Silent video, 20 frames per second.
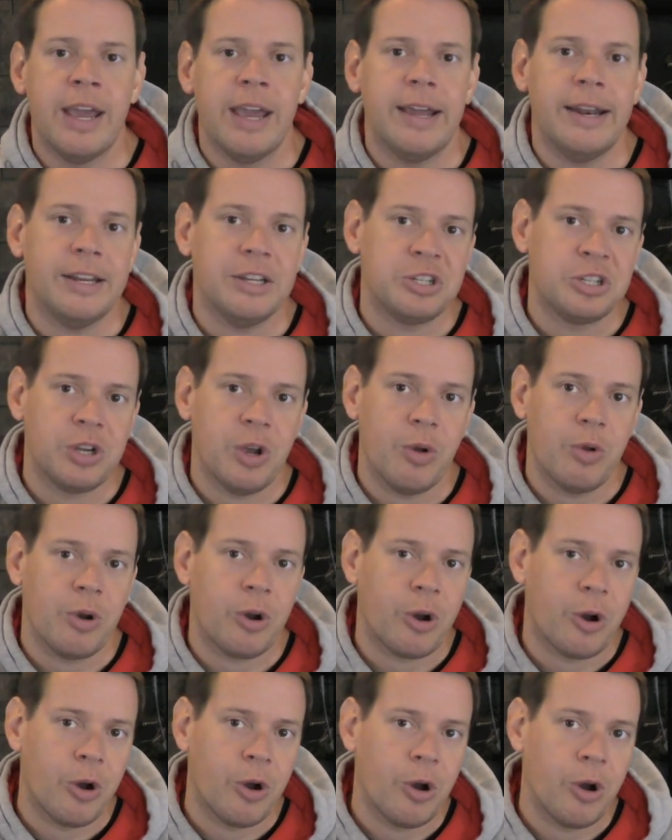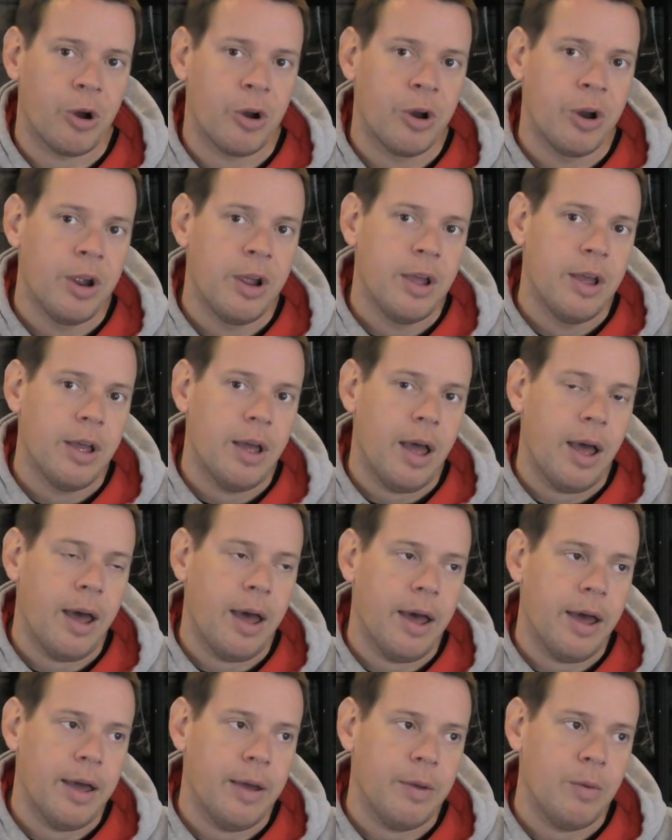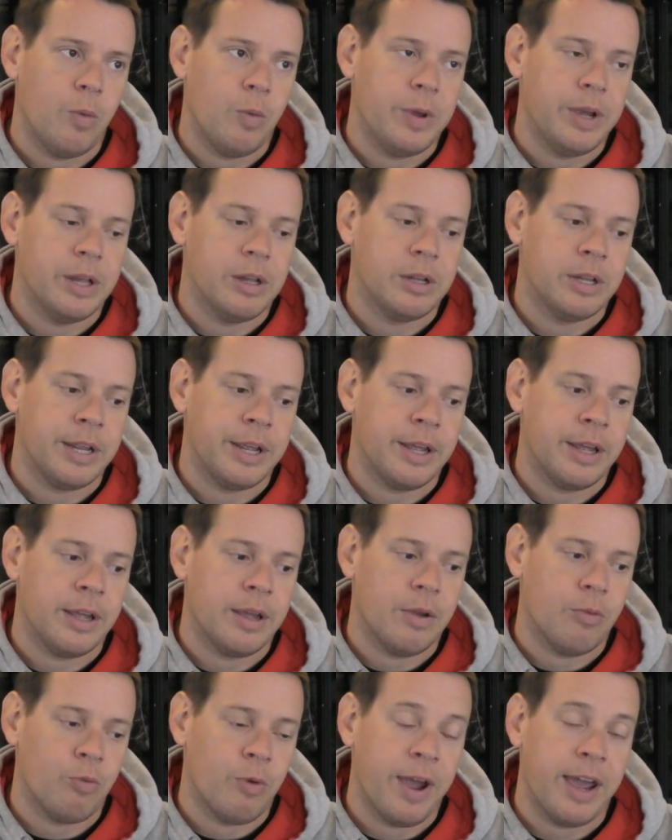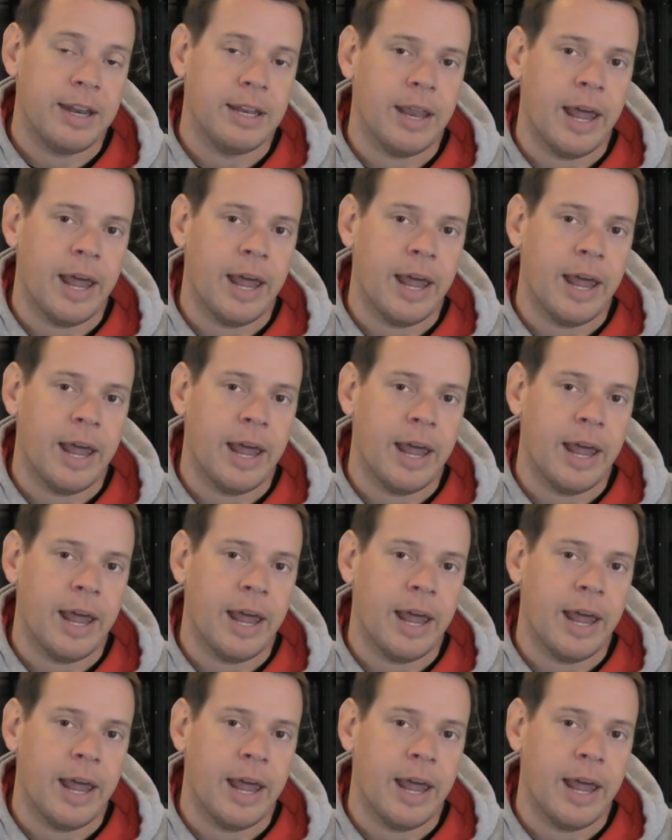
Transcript: and it showed her uh, wielding red